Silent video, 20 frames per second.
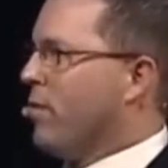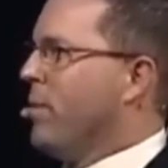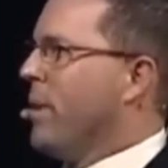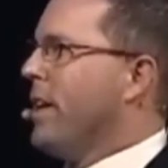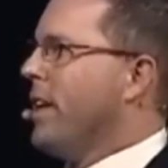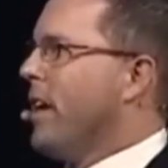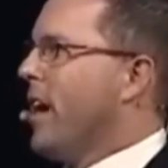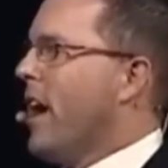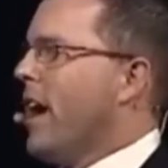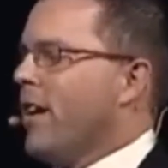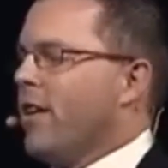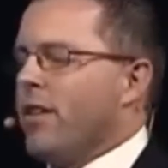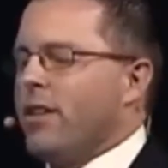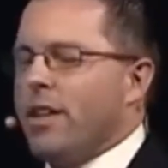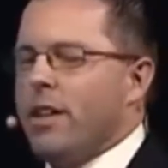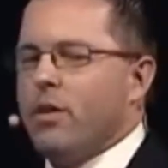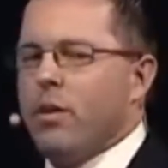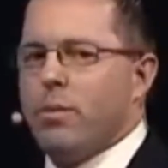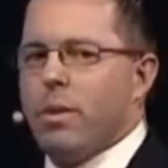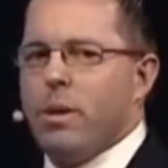world of
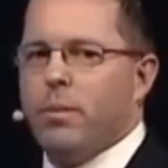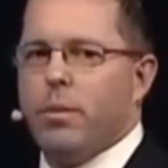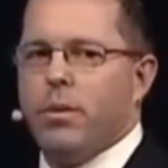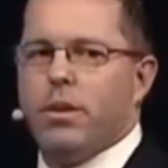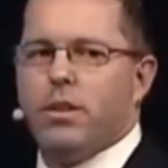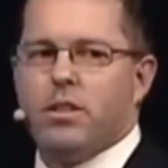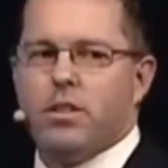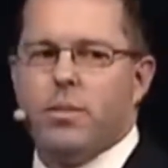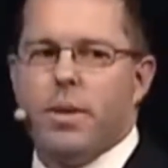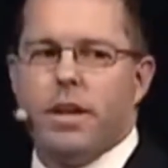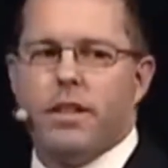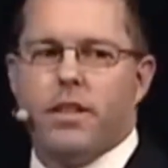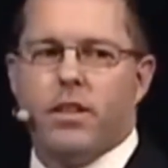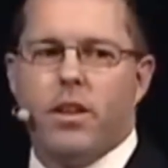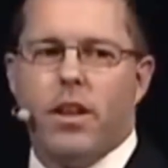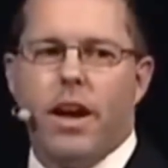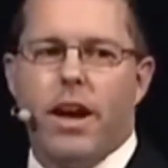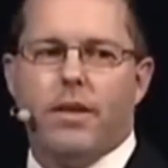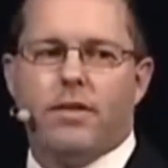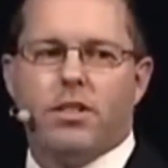mediocrity where people expect
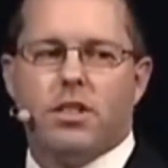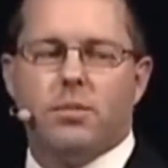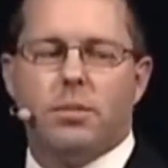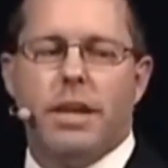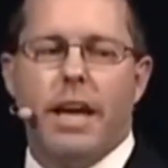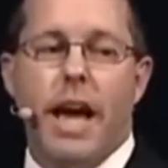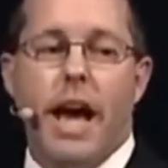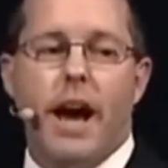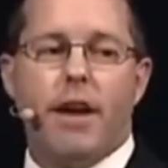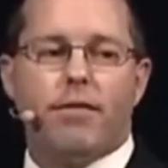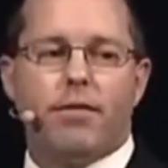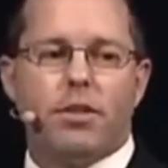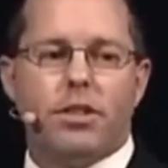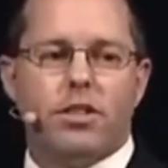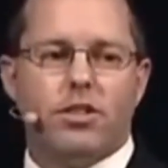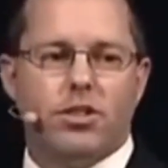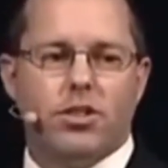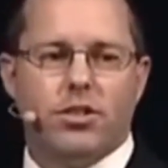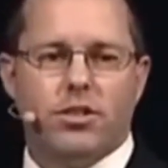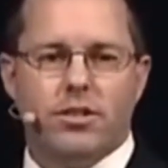their lives to be
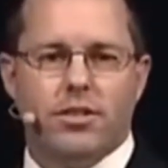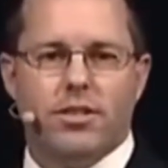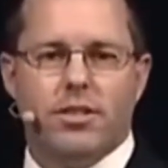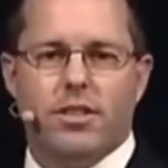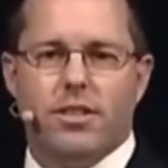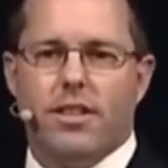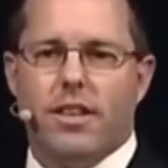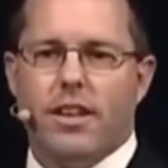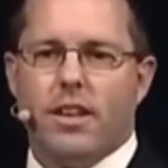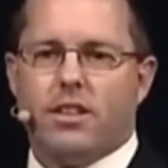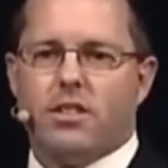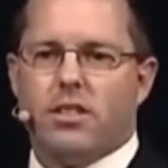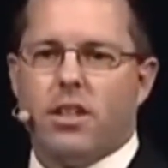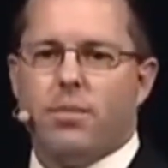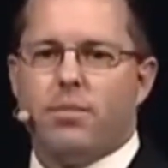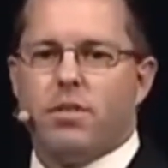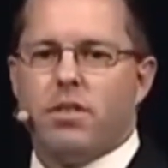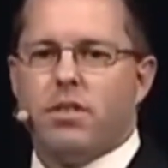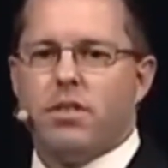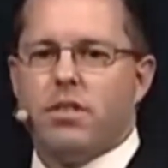average. They
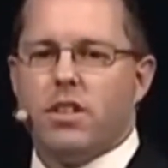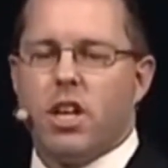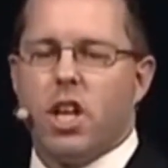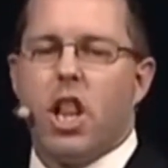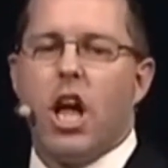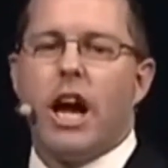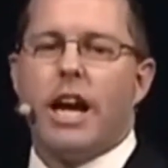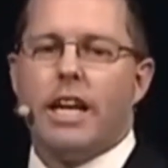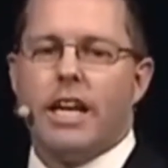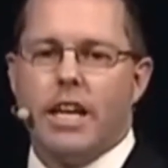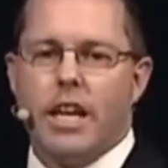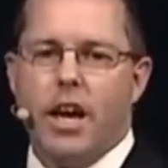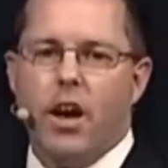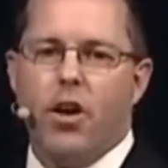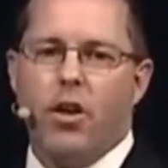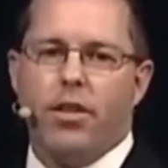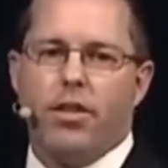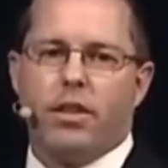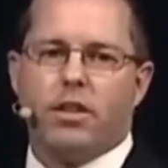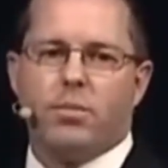accept declining
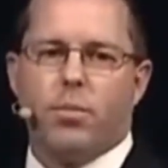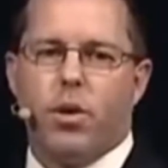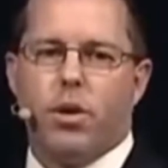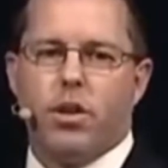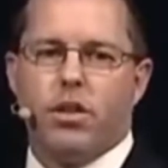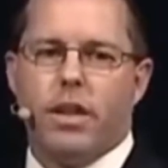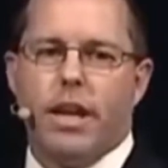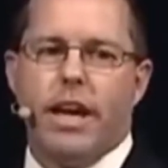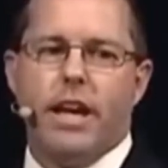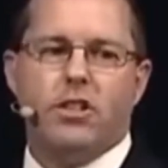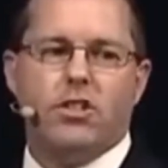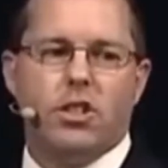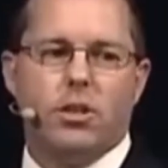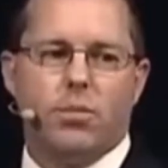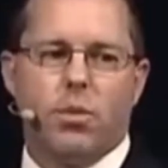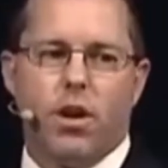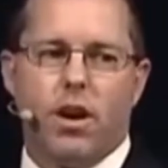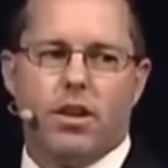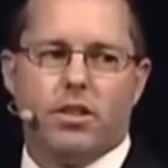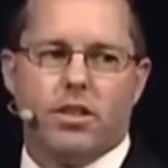health as part of the
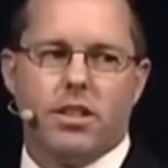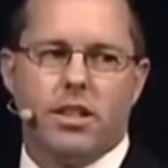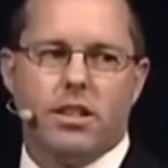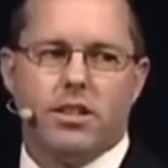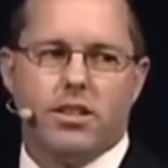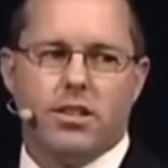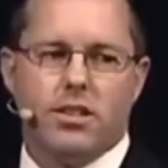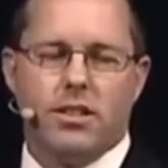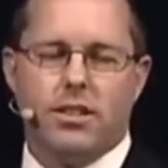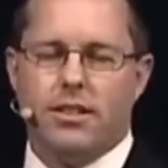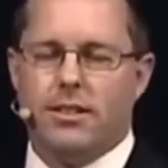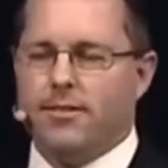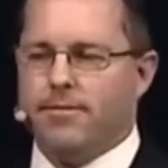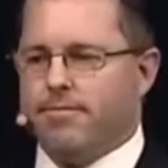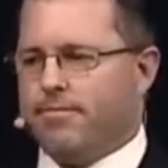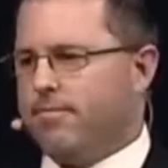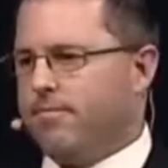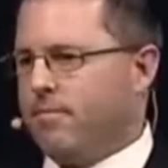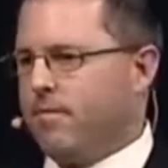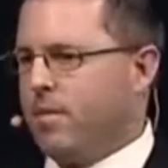aging process.
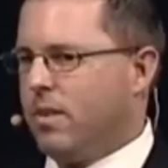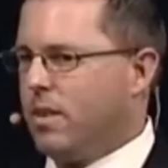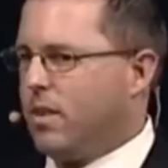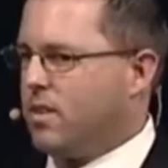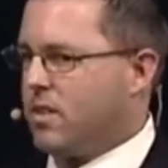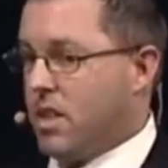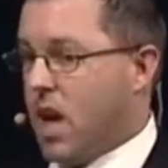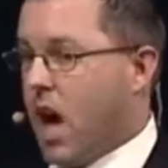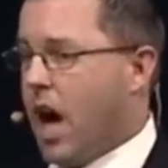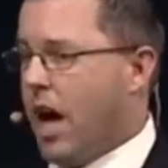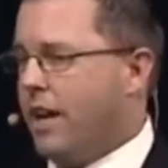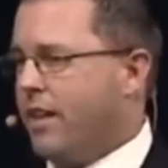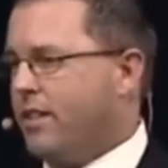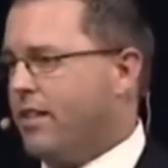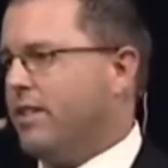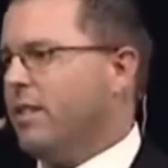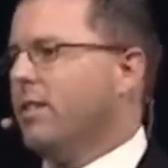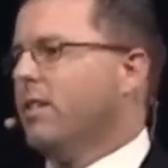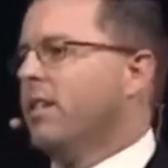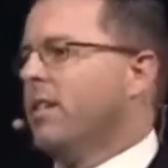It's
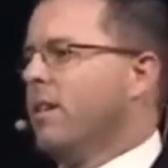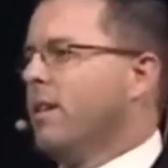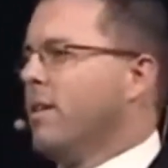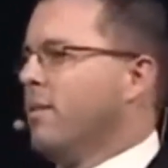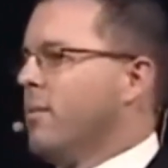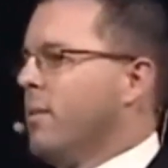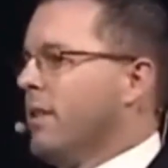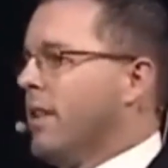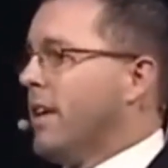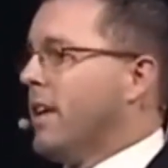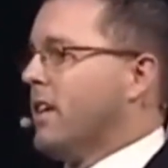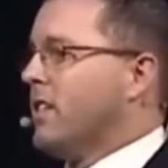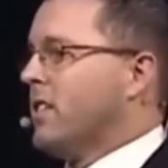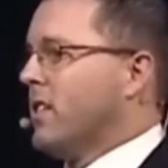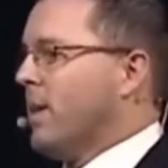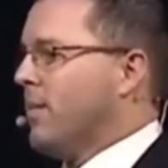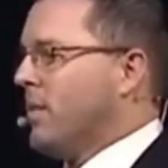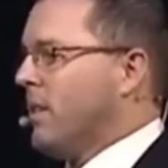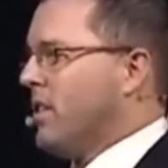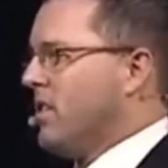not, but they
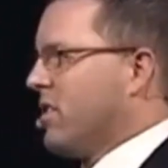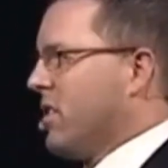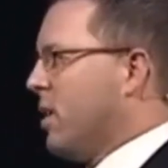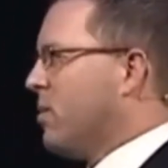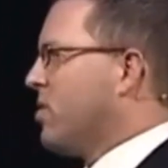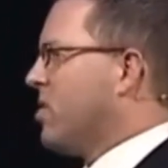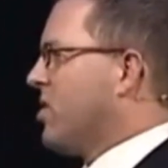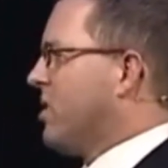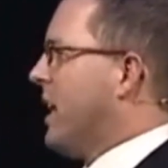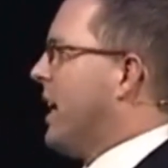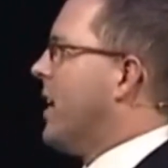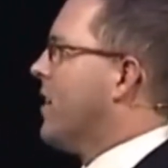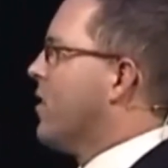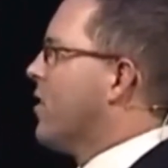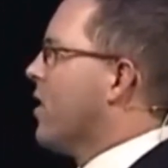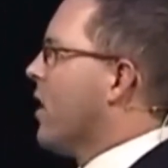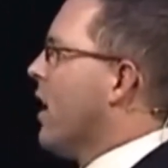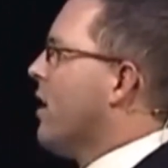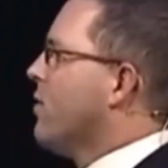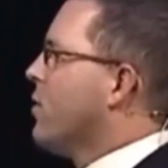accept these
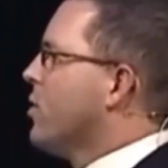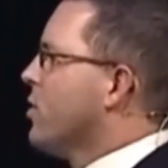substandard